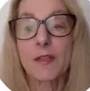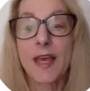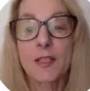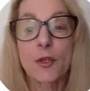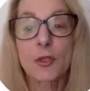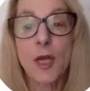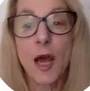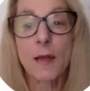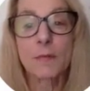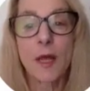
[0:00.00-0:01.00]
That's your
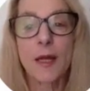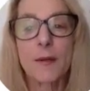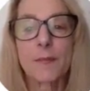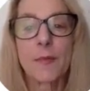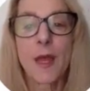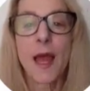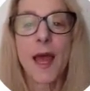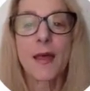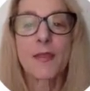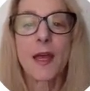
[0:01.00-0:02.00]
timeline.
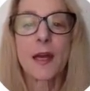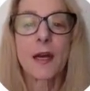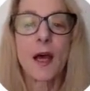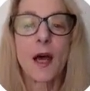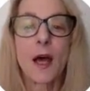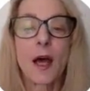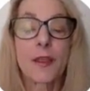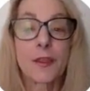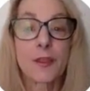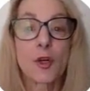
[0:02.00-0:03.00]
And then a
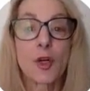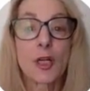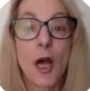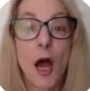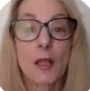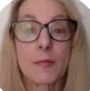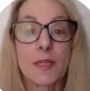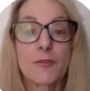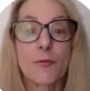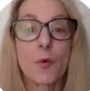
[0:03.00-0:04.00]
third column
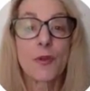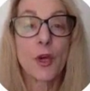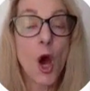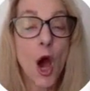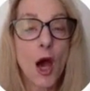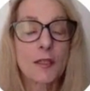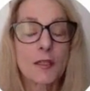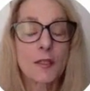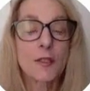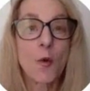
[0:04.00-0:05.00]
is for the
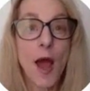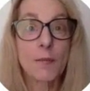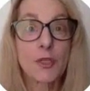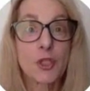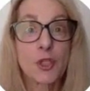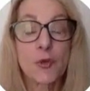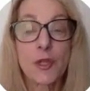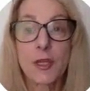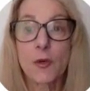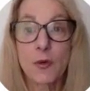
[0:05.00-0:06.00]
cost. So how much do you
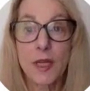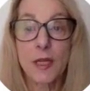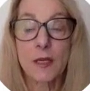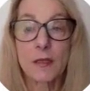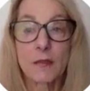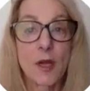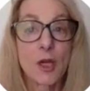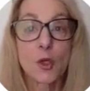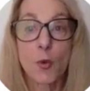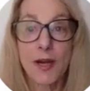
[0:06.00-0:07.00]
think you'll need?
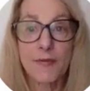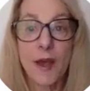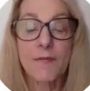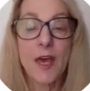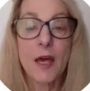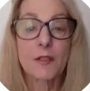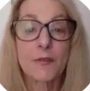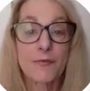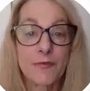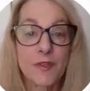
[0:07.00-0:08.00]

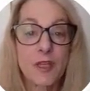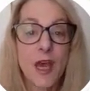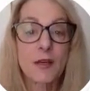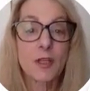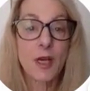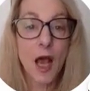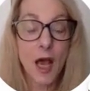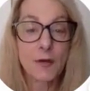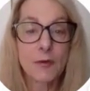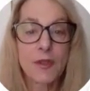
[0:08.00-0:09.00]
25,000, 50,000,
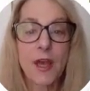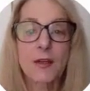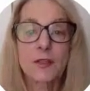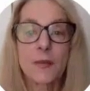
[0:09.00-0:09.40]
100,000.